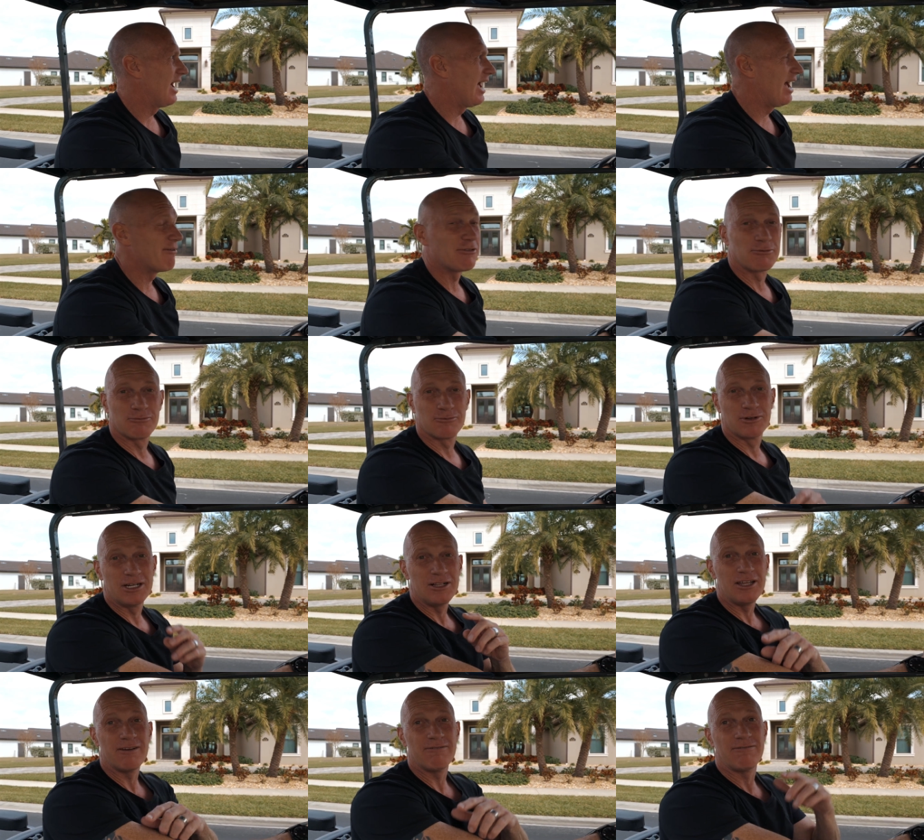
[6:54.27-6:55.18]
I have a
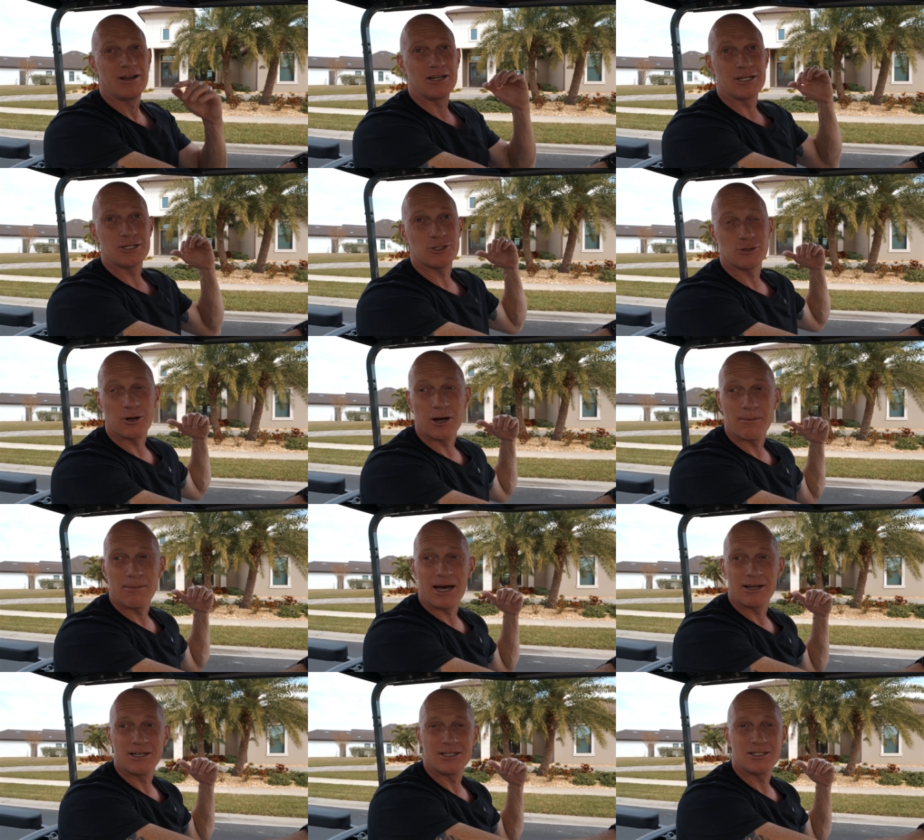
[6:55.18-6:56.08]
really funny story
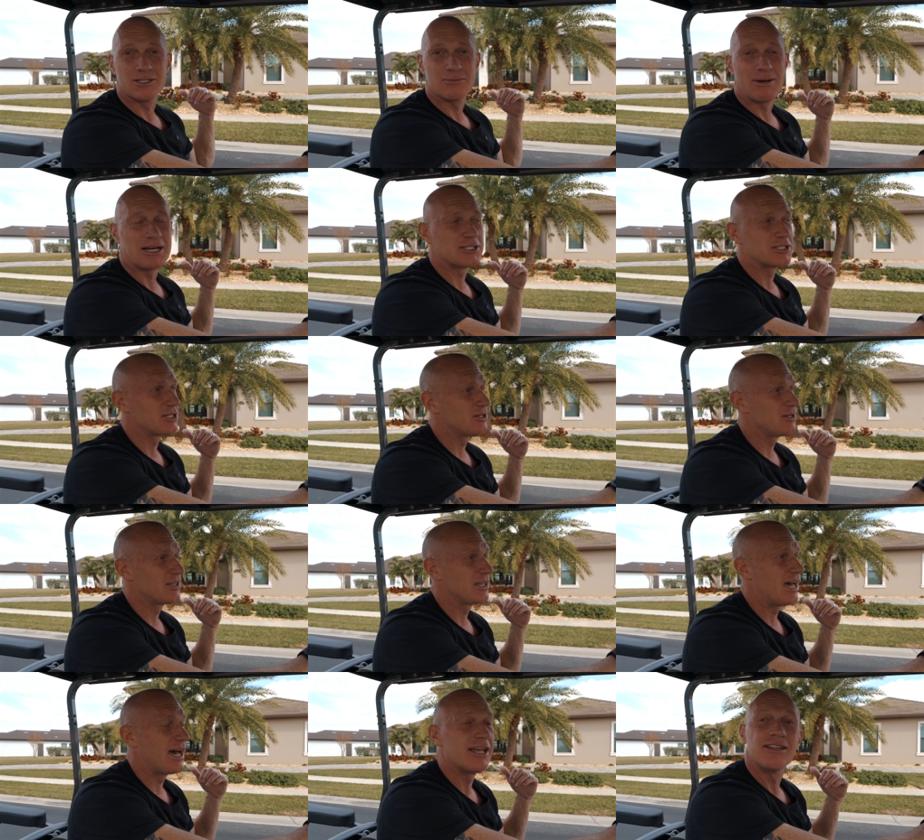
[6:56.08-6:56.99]
about an inspection on
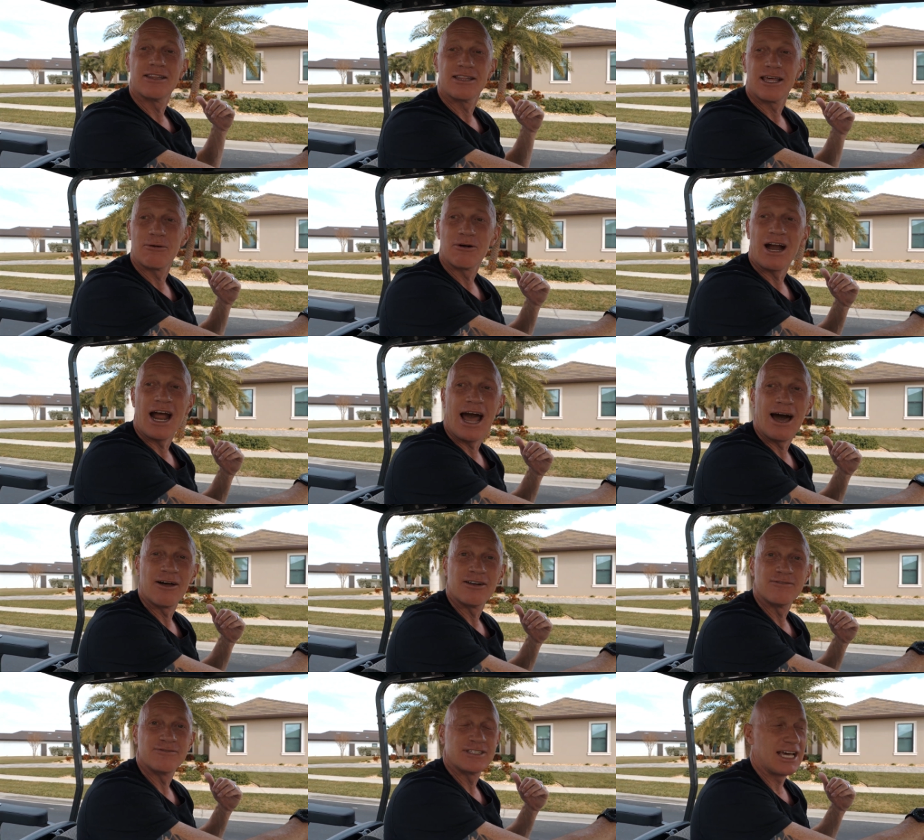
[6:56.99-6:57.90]
that. They were
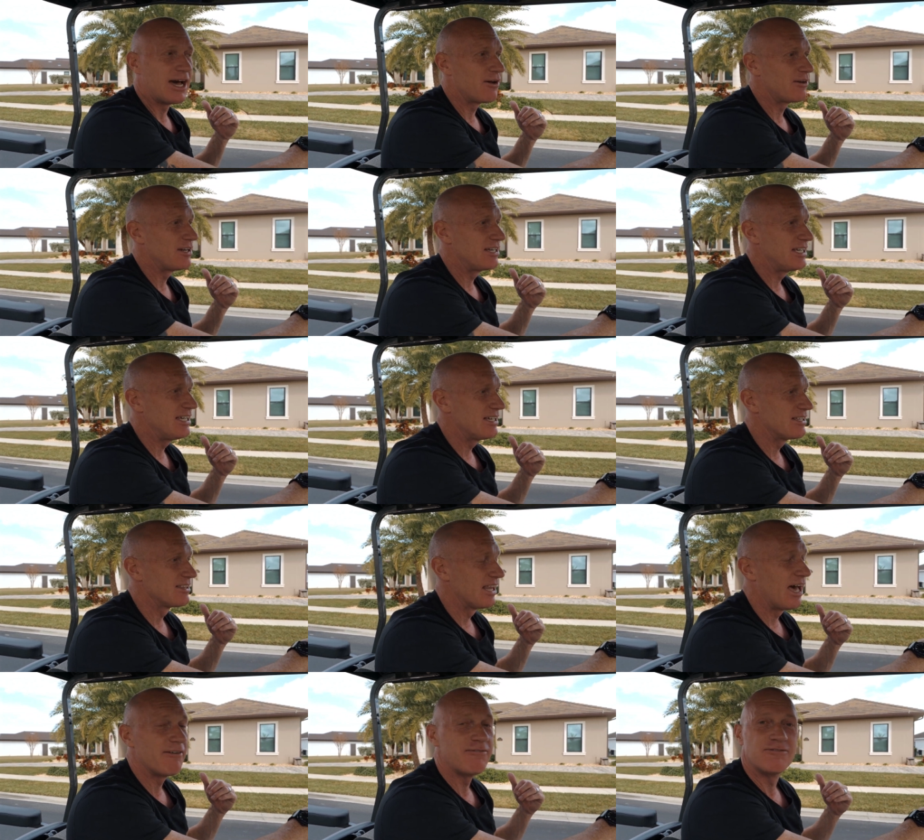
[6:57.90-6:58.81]
out of town and he had
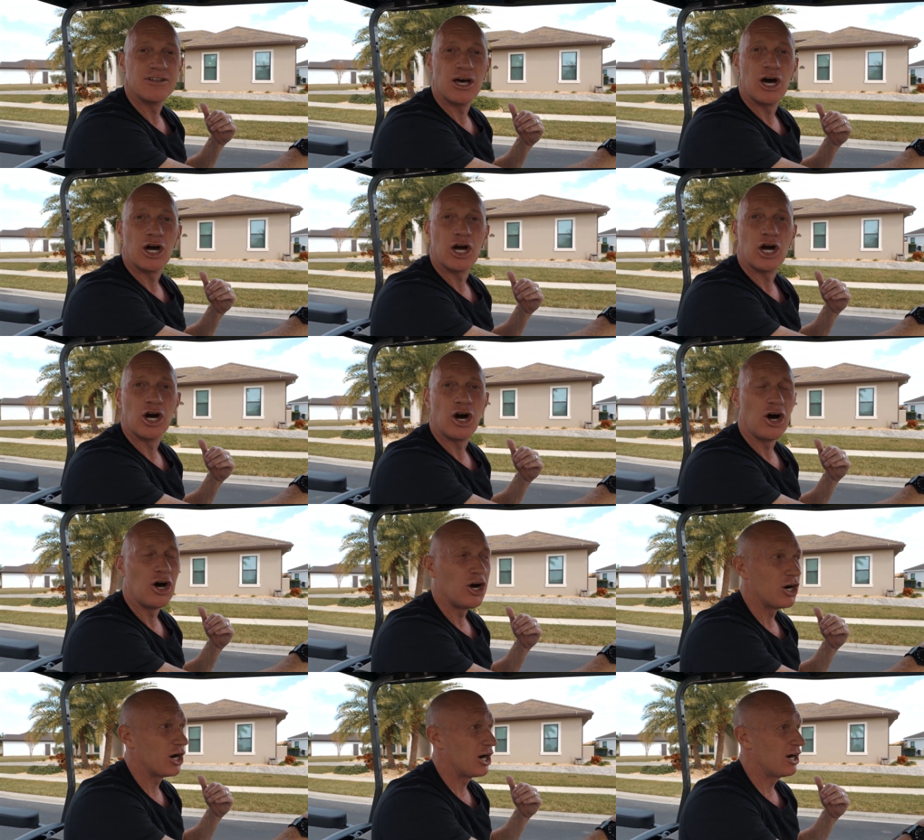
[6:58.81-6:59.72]
left a
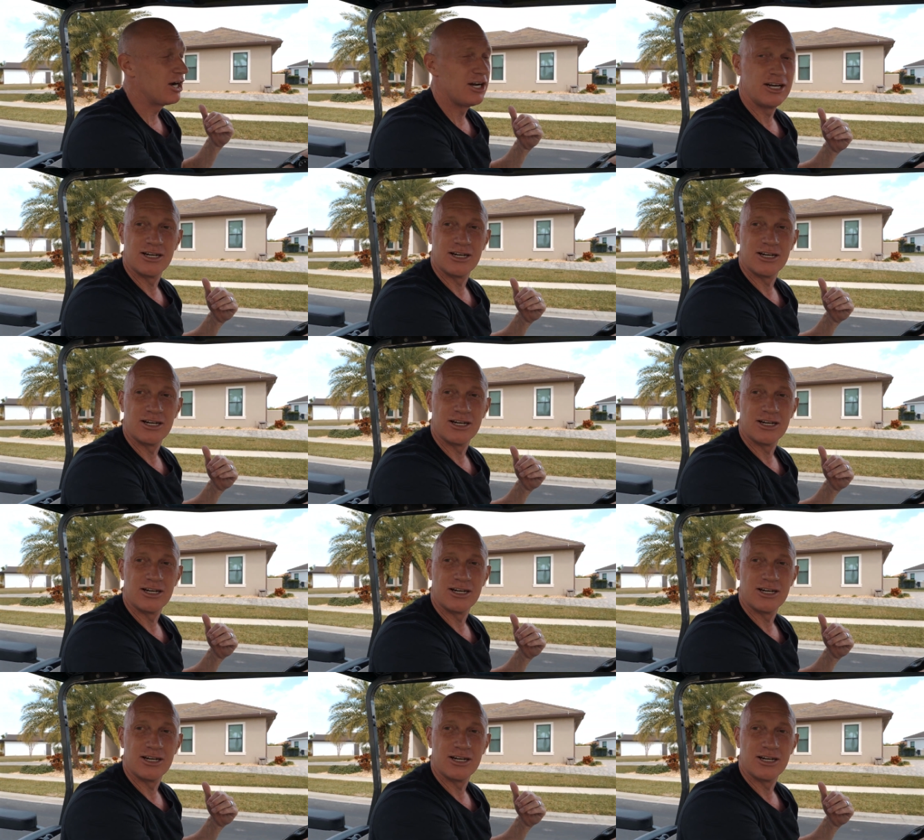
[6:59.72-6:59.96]
car